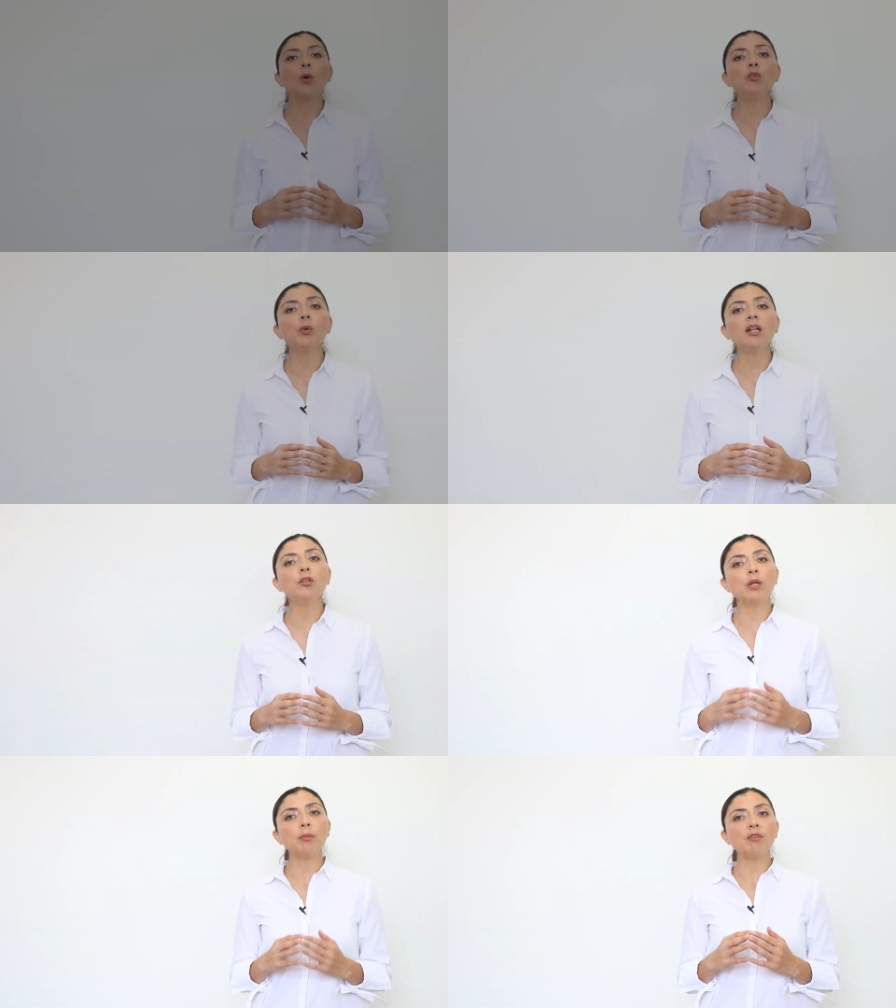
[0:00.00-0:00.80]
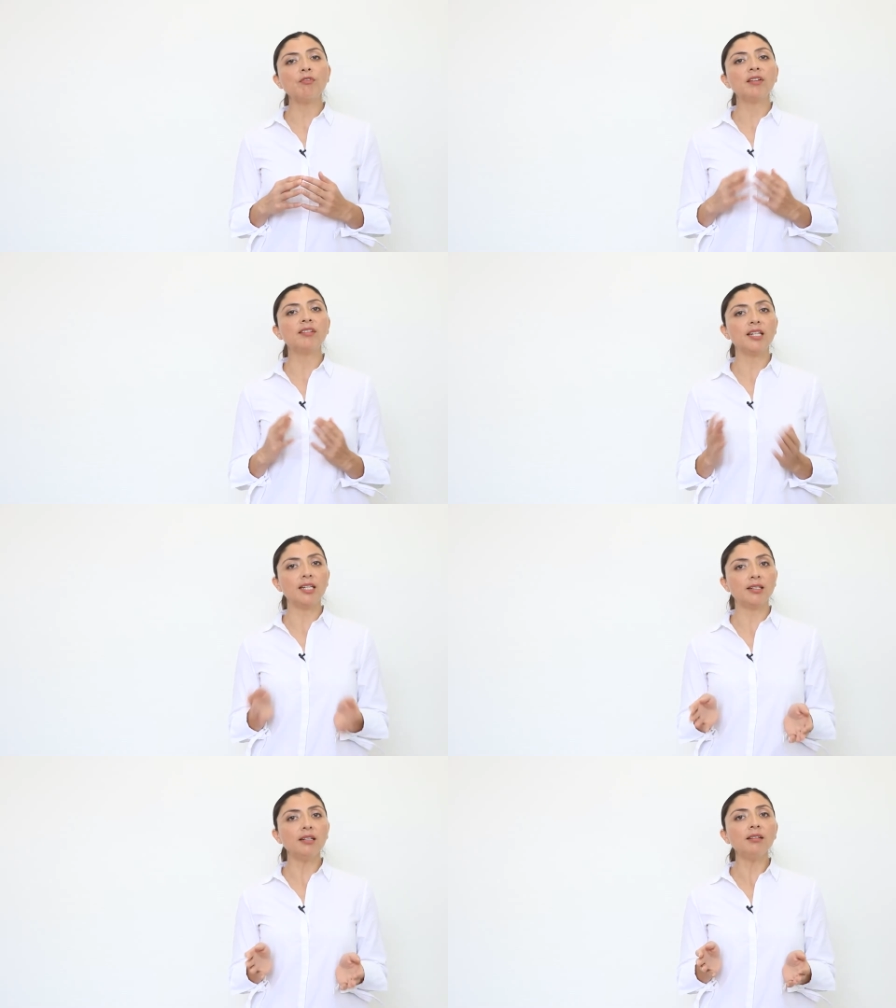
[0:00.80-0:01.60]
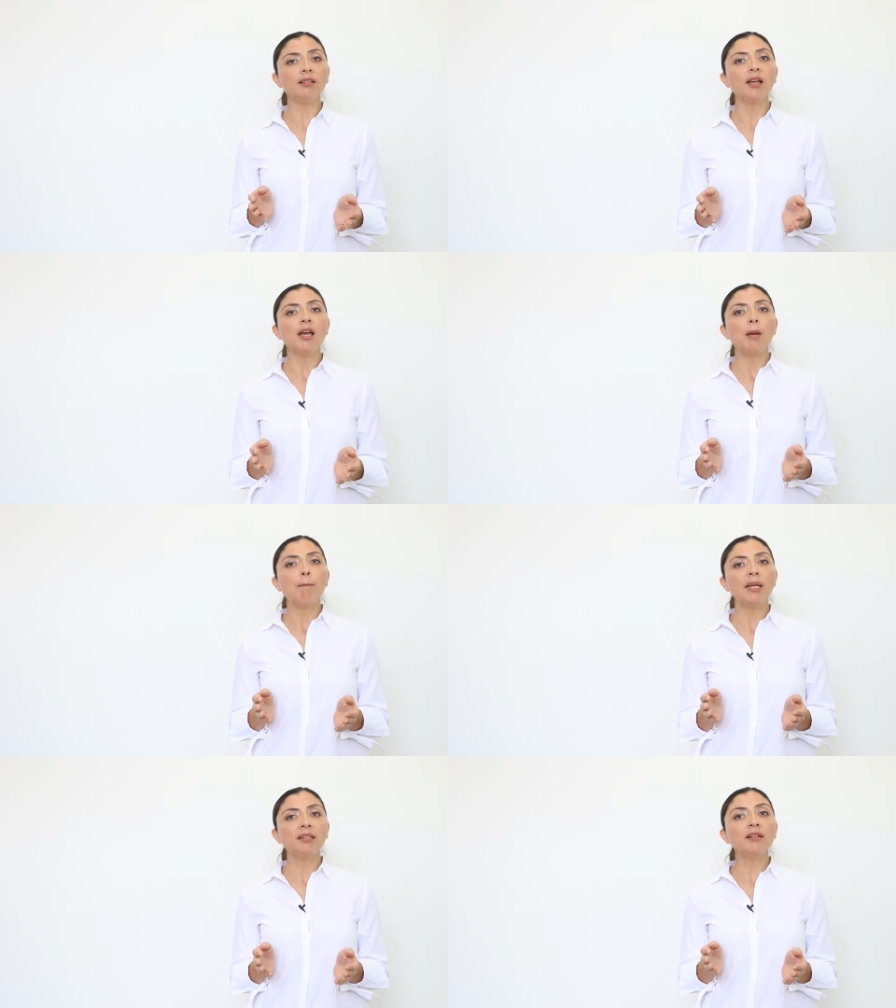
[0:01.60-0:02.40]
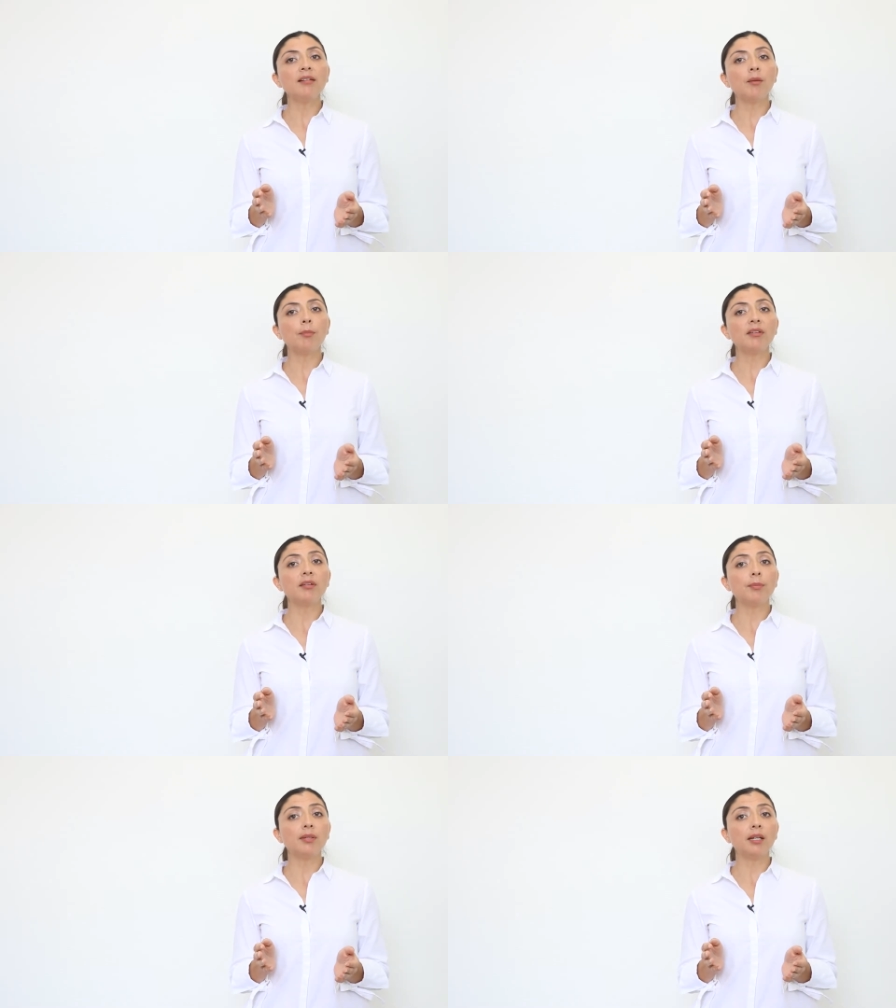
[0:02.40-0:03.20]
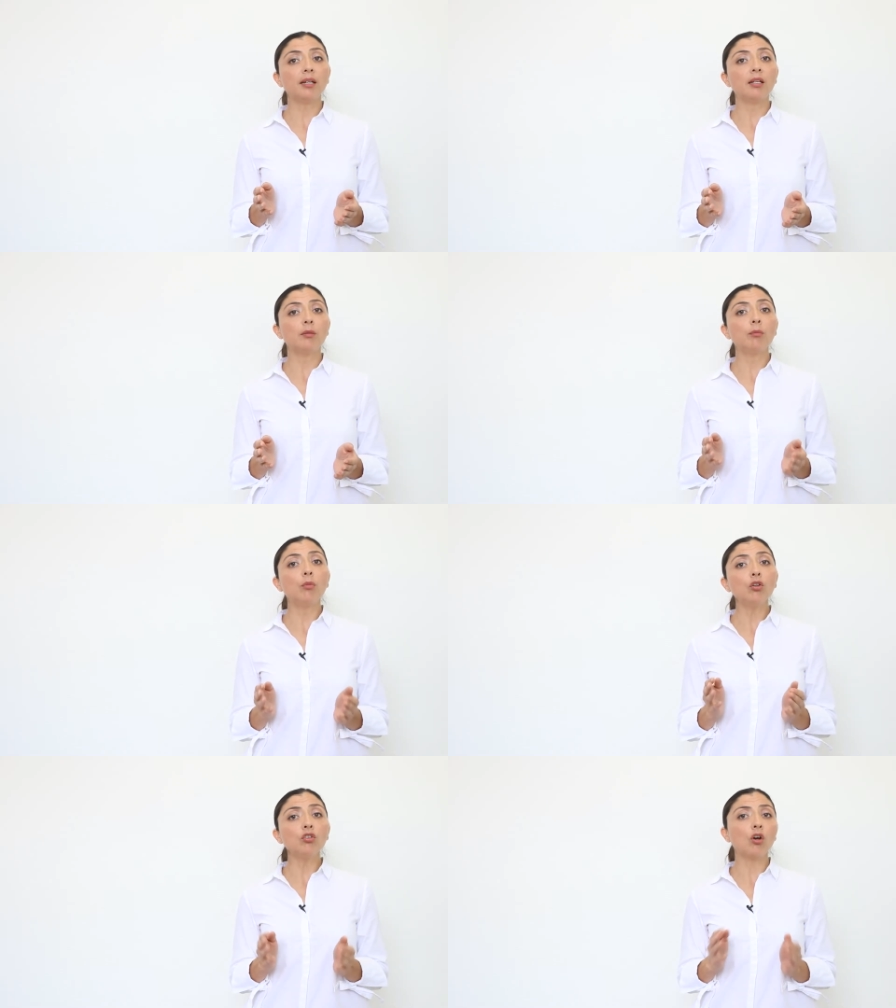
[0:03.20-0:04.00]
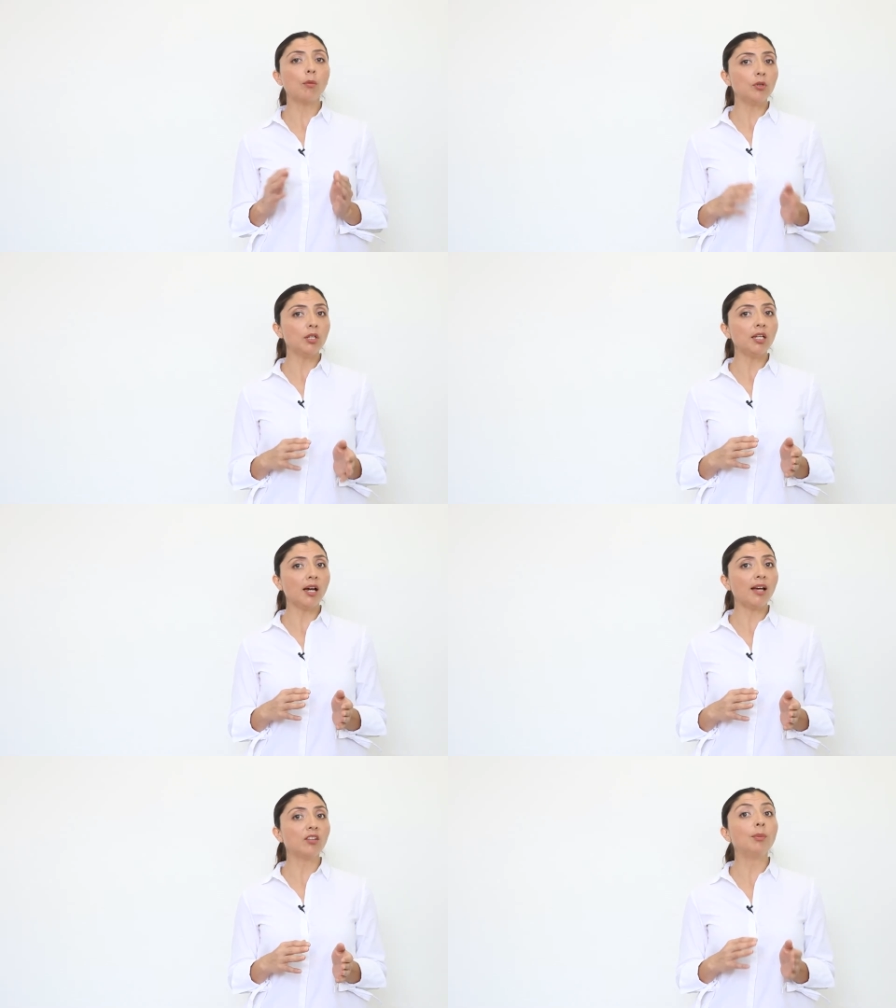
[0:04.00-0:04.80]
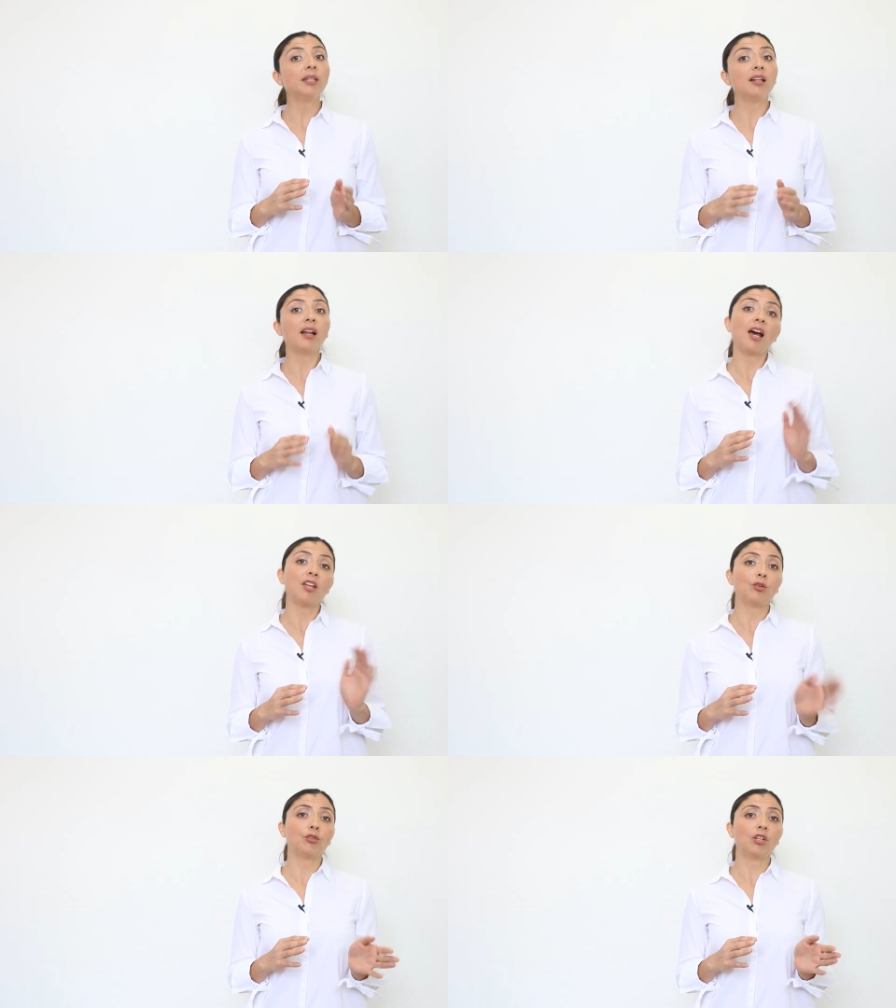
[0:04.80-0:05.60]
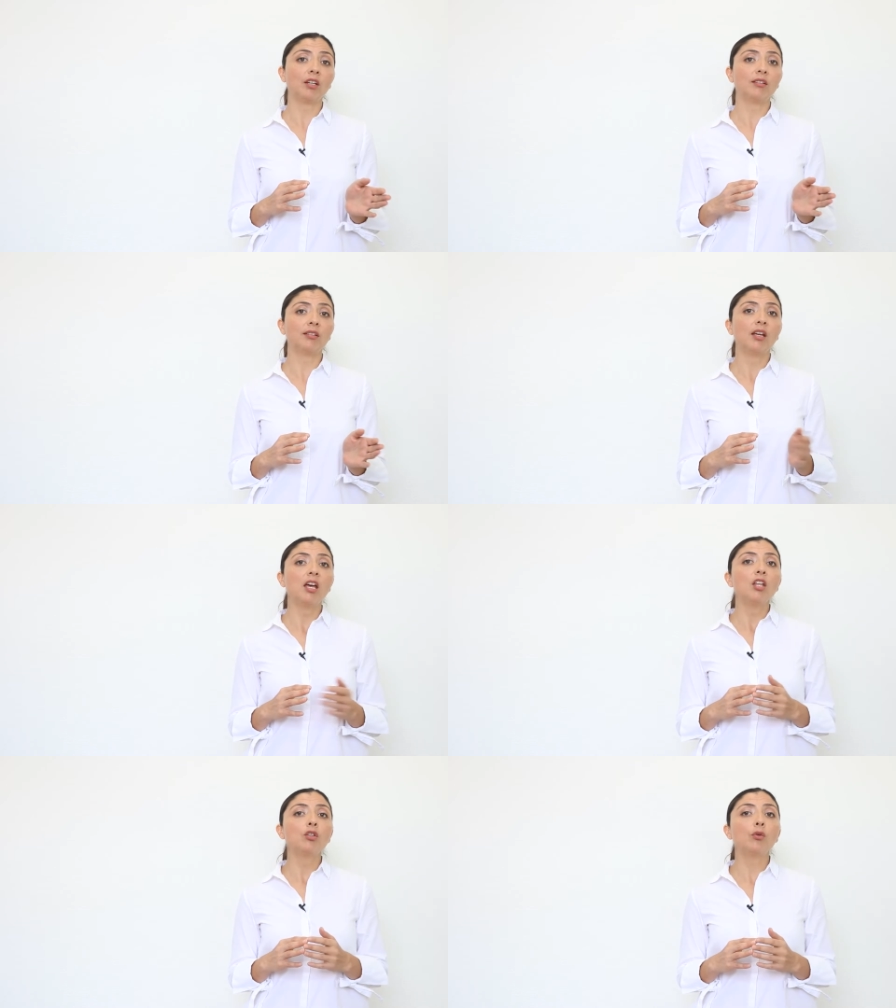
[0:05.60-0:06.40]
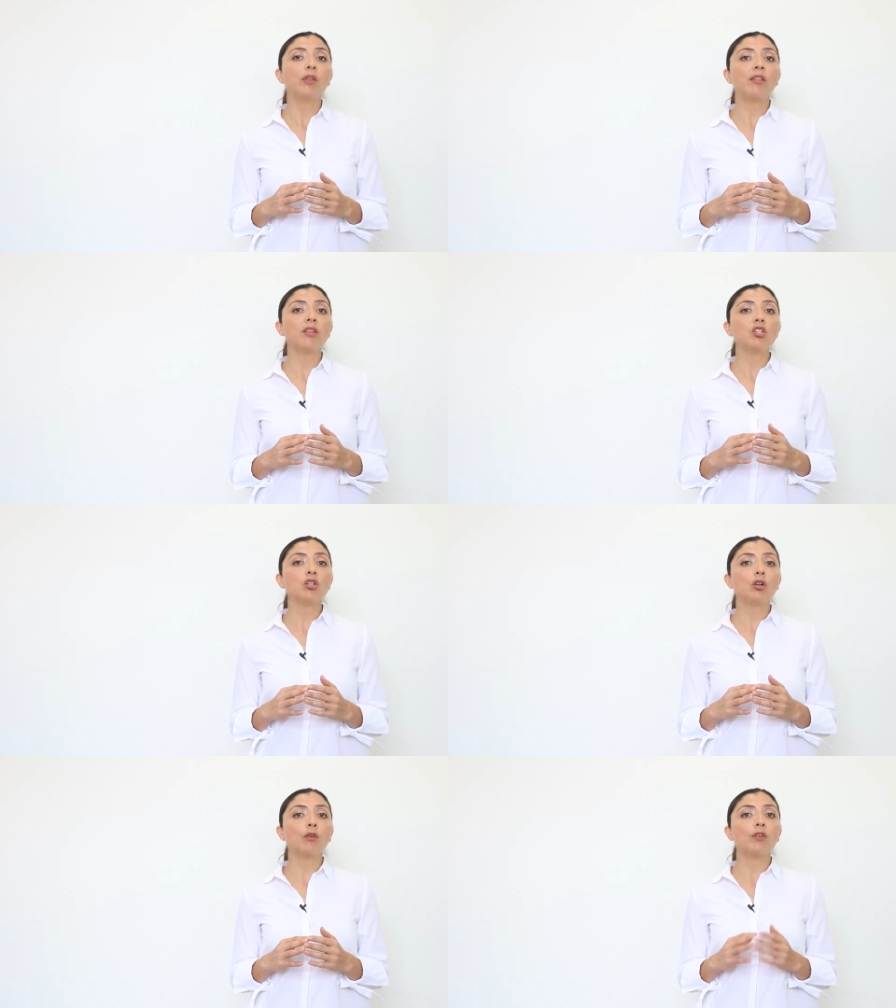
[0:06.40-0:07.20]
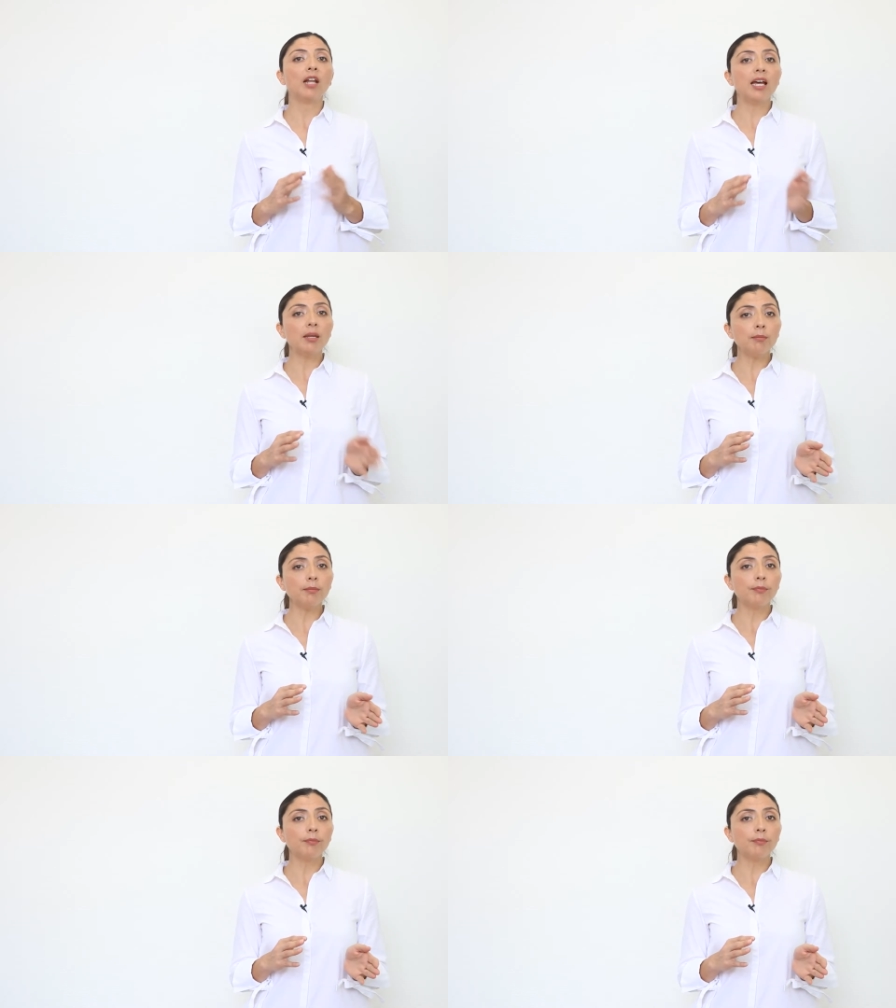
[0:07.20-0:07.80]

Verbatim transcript: wastewater treatment facilities, metals are precipitated most commonly as metal hydroxides through the addition of lime,